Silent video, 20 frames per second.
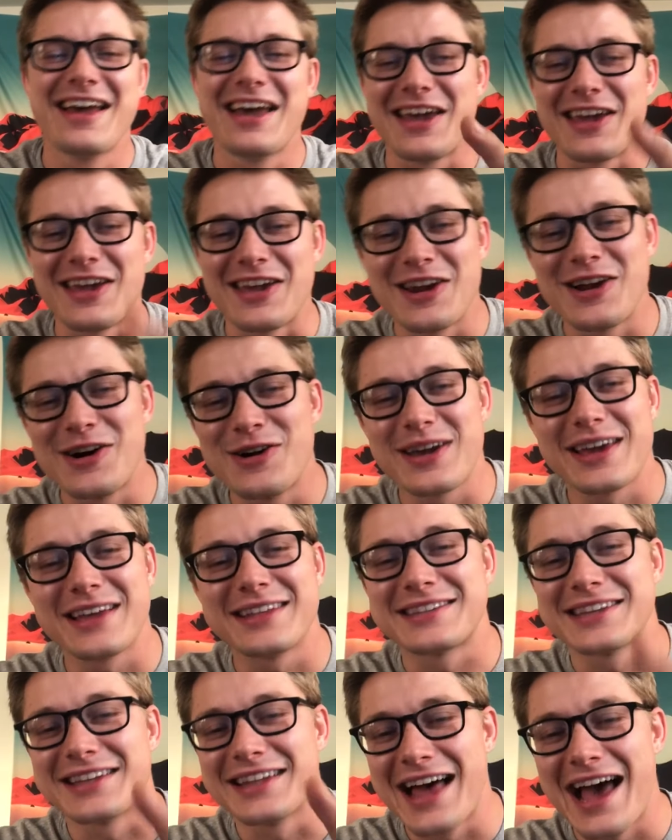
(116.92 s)
You don't
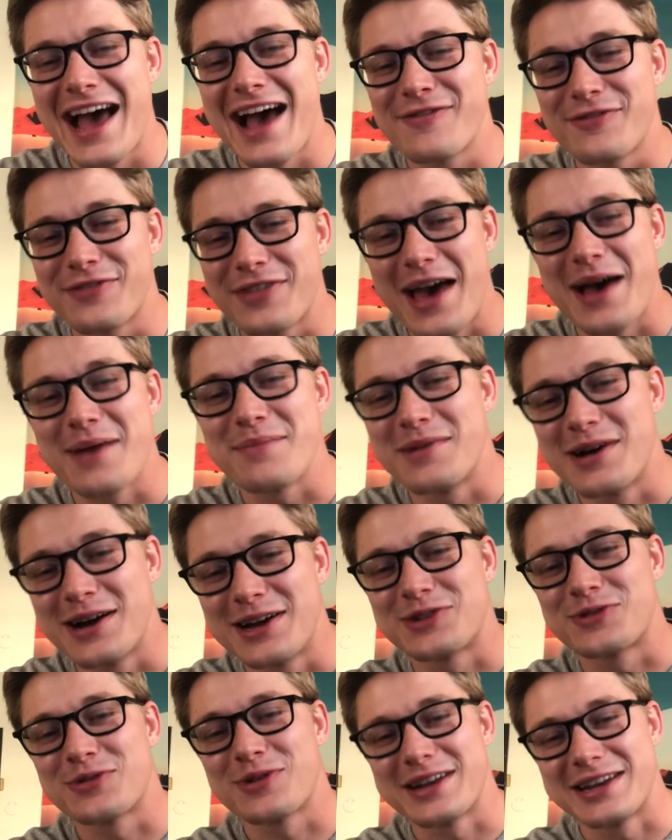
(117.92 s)
get to laugh that
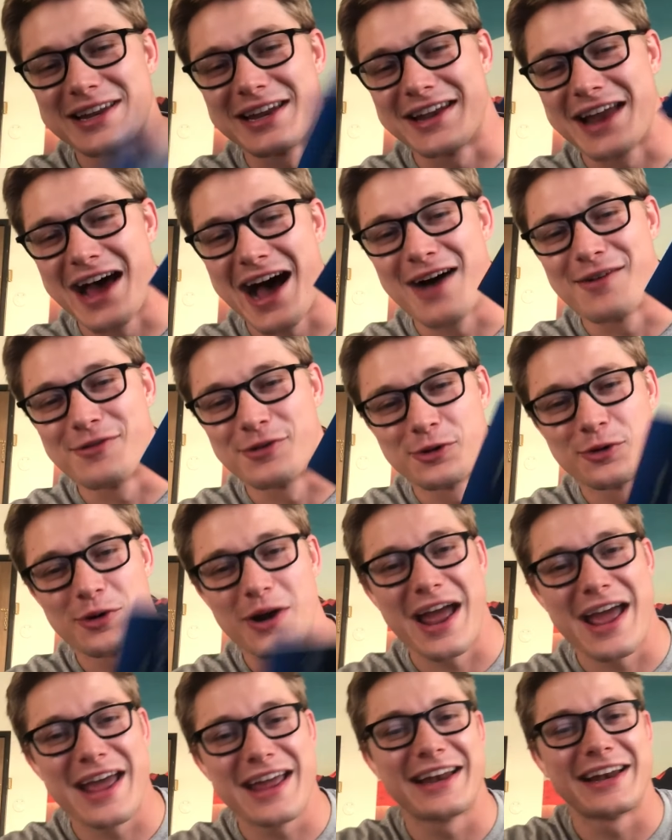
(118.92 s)
much reading a novel,
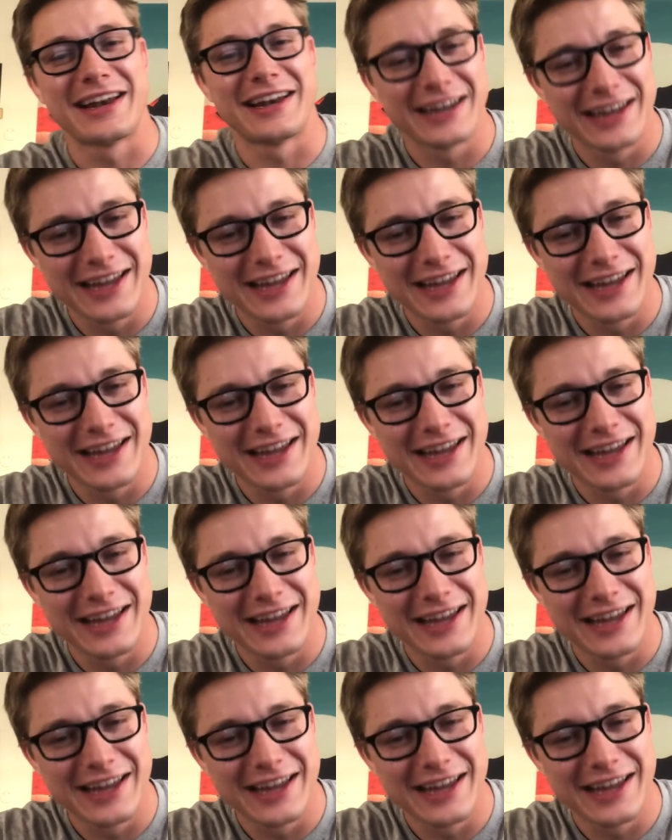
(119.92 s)
right?